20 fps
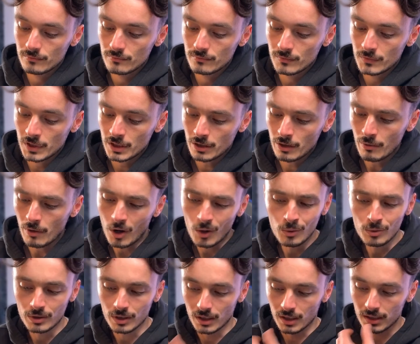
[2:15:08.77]
Let's go
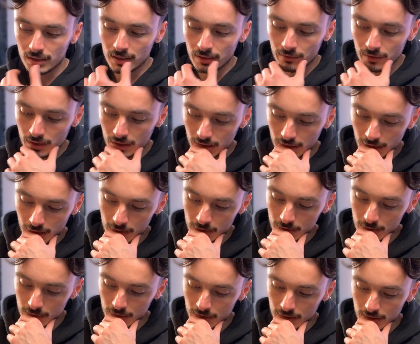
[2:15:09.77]
older. Let's have a look at the
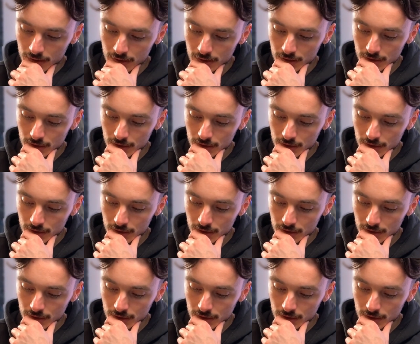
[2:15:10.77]
older ones.